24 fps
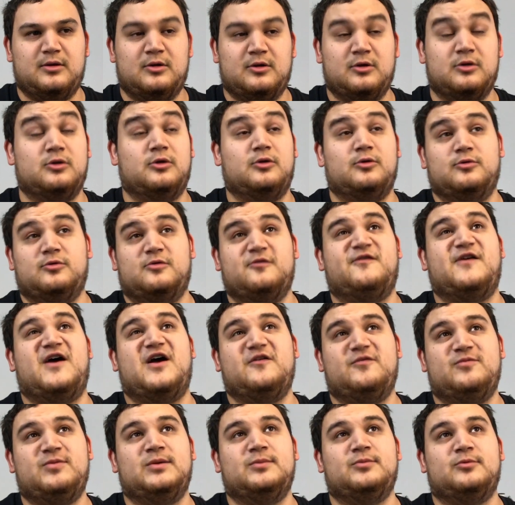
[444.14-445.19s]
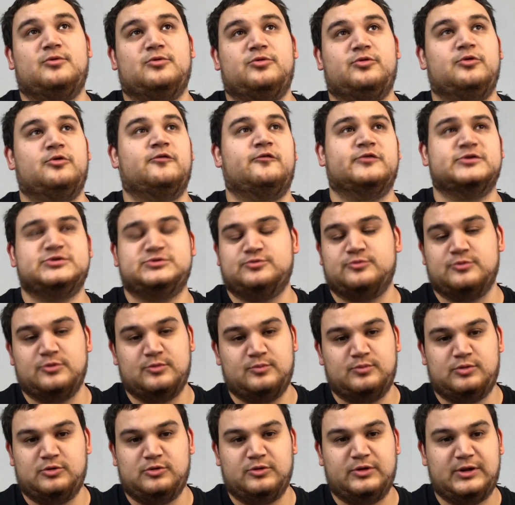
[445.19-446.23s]
Or no, there's 5 people, 2 of which were
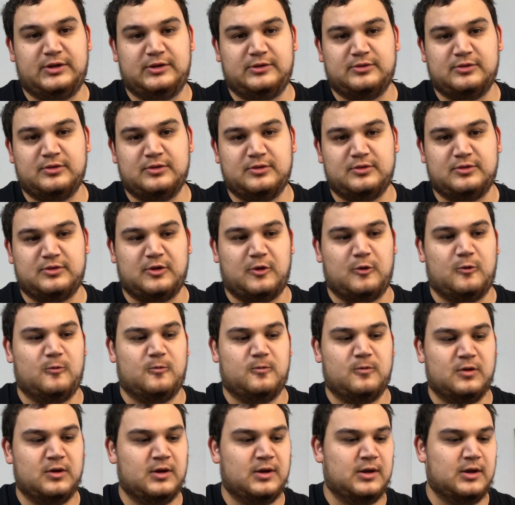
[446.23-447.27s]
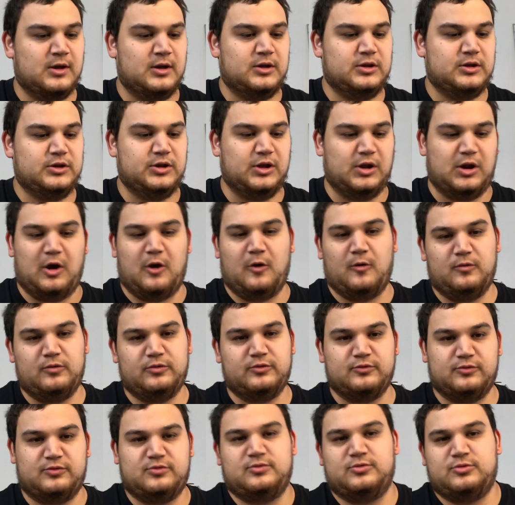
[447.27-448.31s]
employees. So, you know,
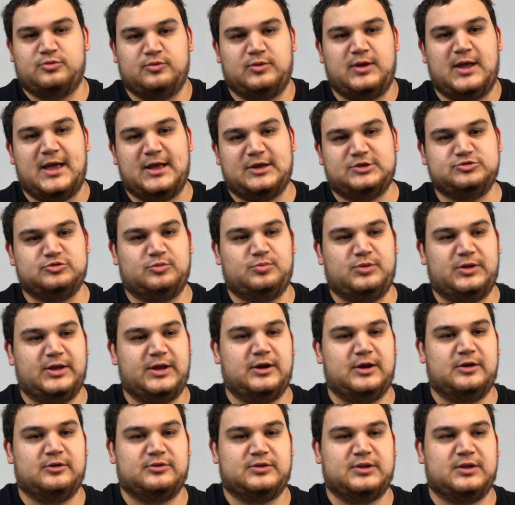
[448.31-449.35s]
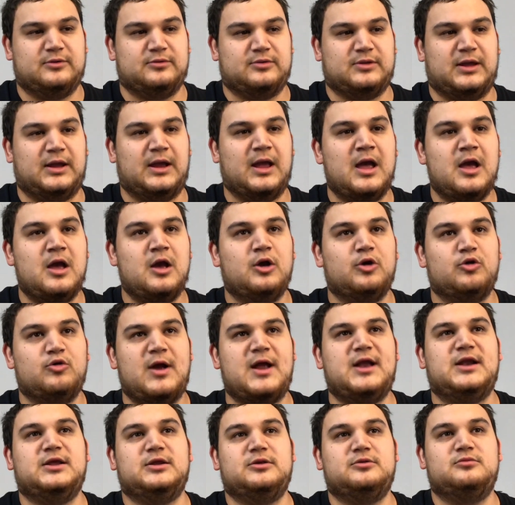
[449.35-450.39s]
there's 3 actual players. And I was like,
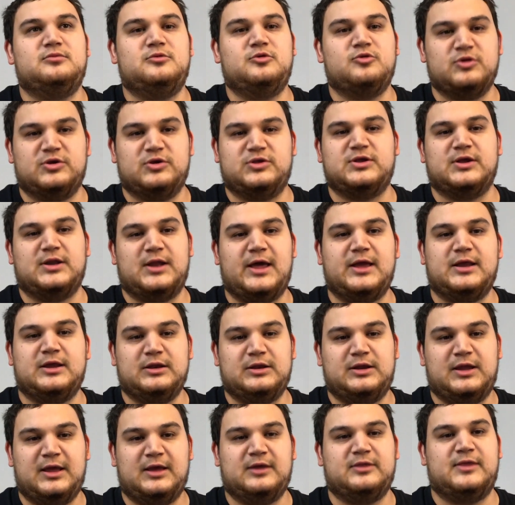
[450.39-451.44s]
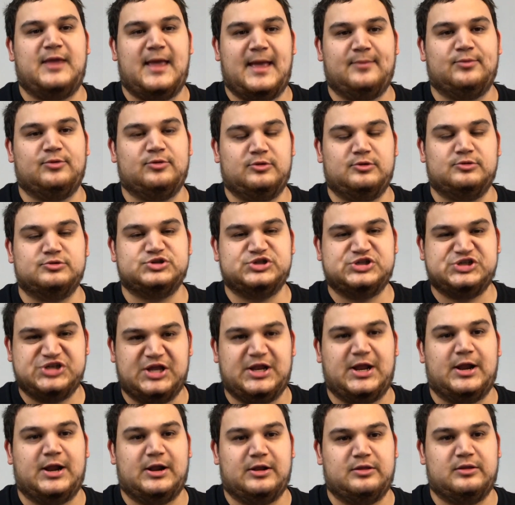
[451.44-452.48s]
granted, Krista and I could kick the absolute
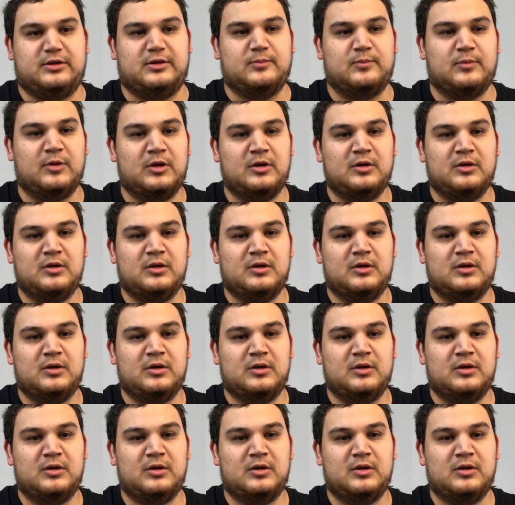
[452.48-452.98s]
shit out of them.